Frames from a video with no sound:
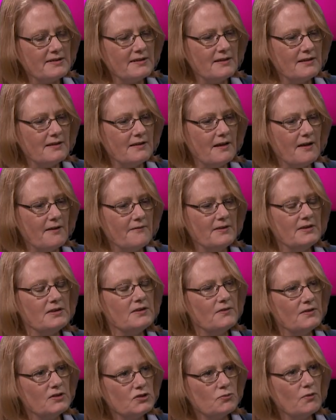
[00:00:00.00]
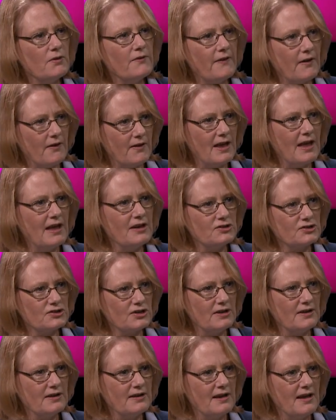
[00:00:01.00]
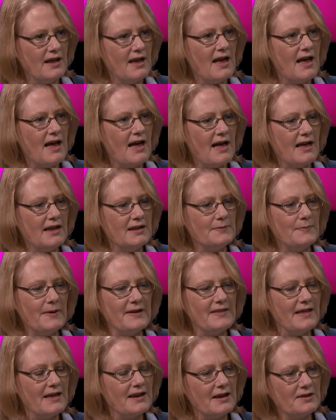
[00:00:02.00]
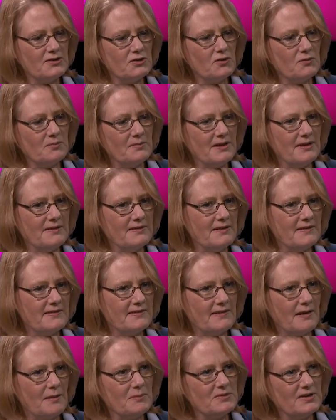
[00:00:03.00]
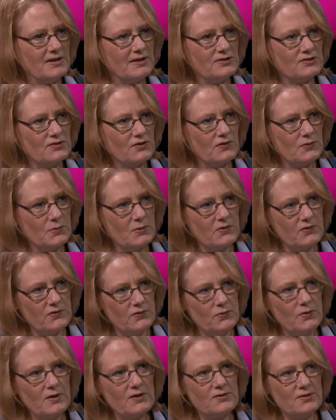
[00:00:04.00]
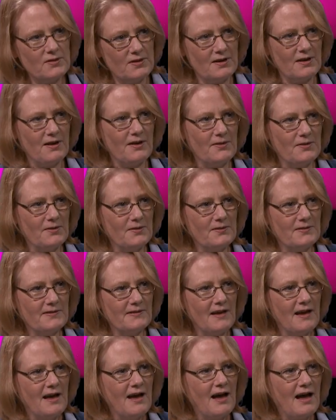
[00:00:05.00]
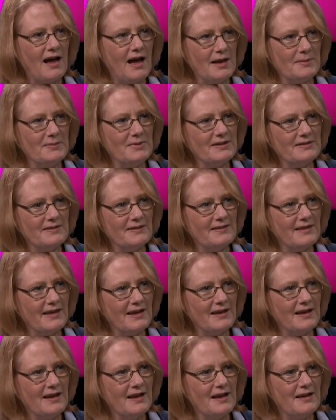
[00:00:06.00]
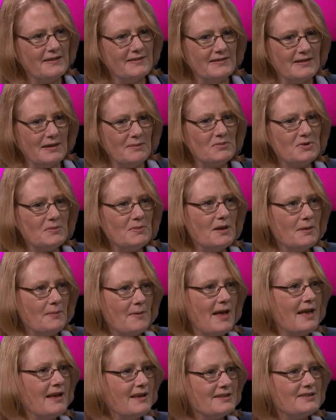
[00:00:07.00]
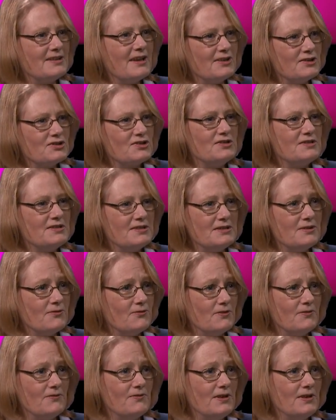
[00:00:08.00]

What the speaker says: deal of individual variation. And by that I don't mean that some teachers were stricter than others. I mean that they seemed to be paying attention to different